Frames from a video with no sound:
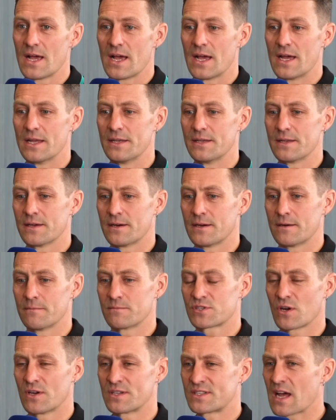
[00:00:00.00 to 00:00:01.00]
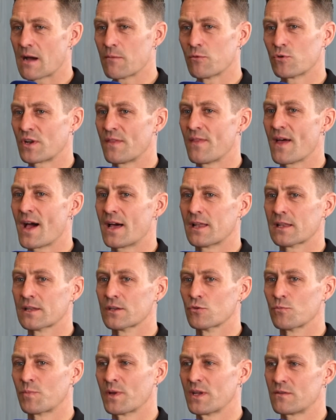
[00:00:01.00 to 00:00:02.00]
And so I dabbled in that a
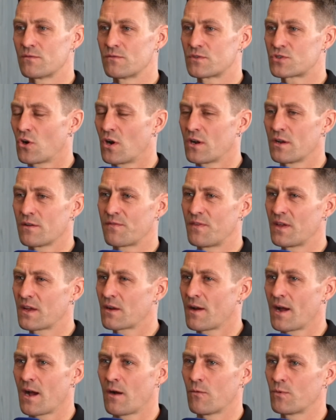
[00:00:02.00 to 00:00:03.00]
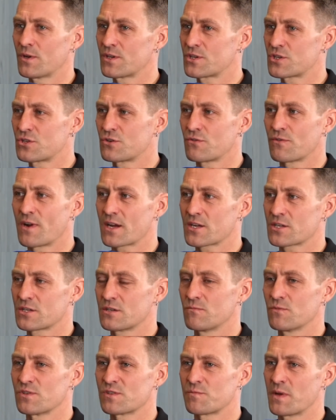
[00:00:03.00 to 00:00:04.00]
little bit, trying to figure out which
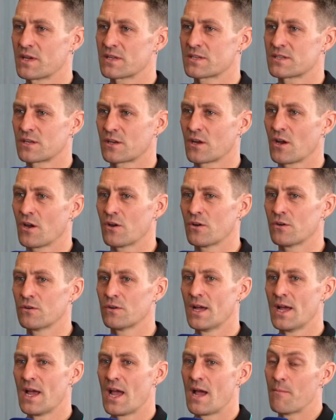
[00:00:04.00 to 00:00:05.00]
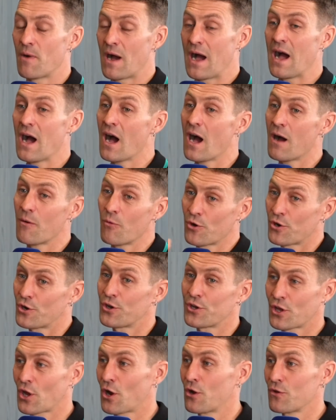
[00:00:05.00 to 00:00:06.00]
direction was best to go. And my heart wanted
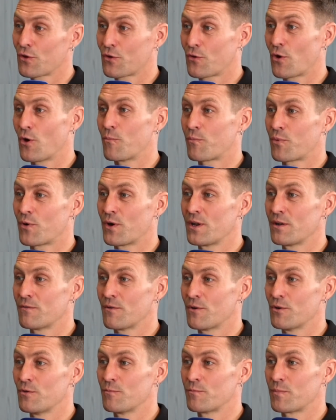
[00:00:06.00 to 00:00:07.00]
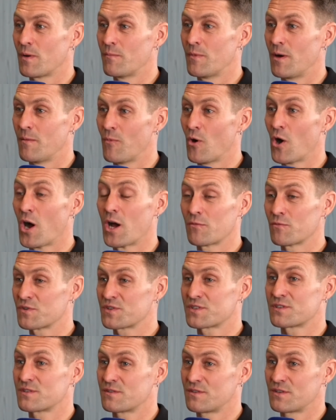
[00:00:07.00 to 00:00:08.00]
to go the Grand Prix route, but my mind
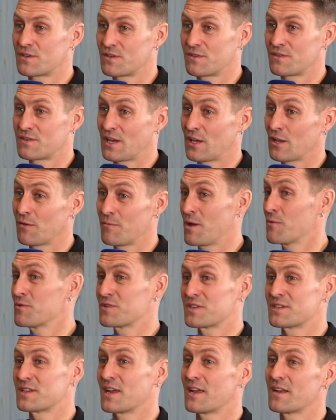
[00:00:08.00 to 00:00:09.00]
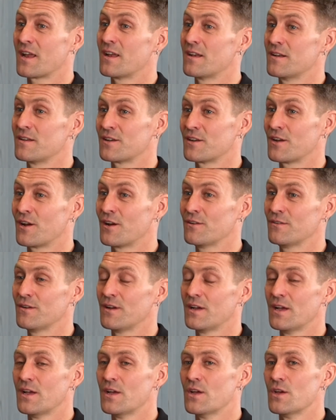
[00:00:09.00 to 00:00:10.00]
was telling me it was a dead end, you know.
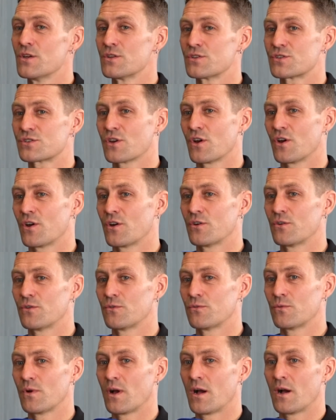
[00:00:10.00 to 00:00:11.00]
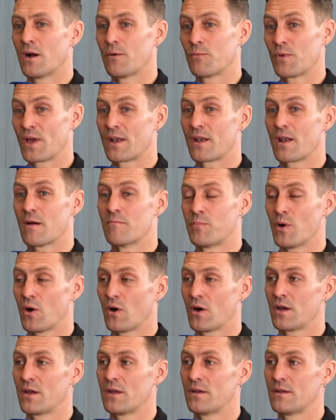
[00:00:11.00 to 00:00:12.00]
So we ended up
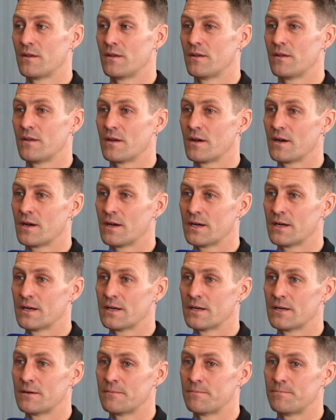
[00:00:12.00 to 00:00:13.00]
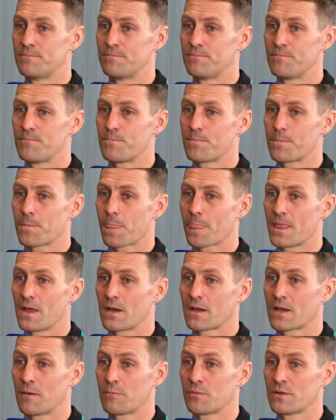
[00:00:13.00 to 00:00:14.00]
buying a
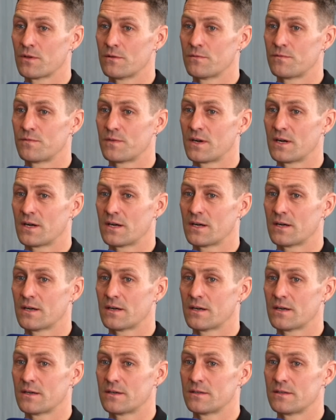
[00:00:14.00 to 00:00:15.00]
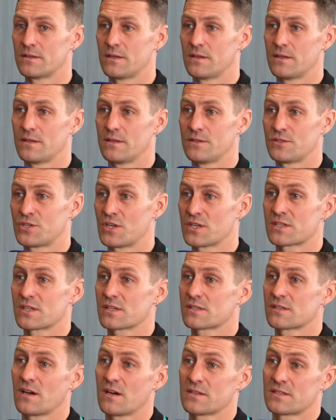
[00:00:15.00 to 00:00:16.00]
couple of GSXR
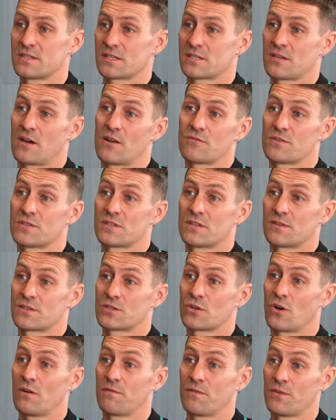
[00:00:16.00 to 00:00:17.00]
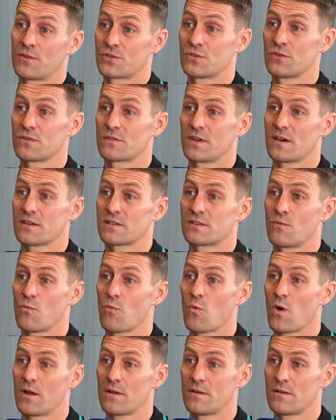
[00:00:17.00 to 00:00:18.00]
600s at the time for the
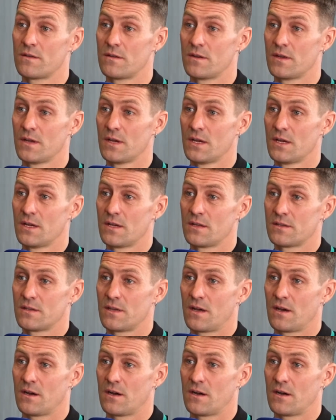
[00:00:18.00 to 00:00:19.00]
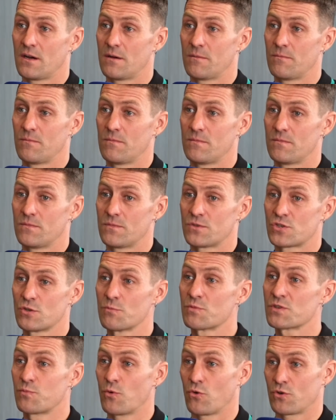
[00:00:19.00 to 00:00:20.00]
2001
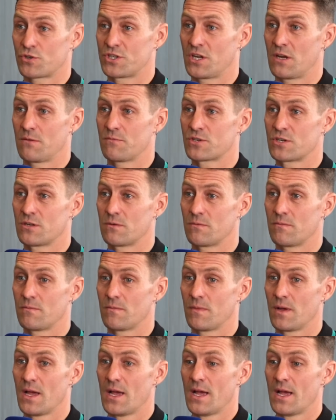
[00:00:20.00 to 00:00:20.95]
Supersport Championship.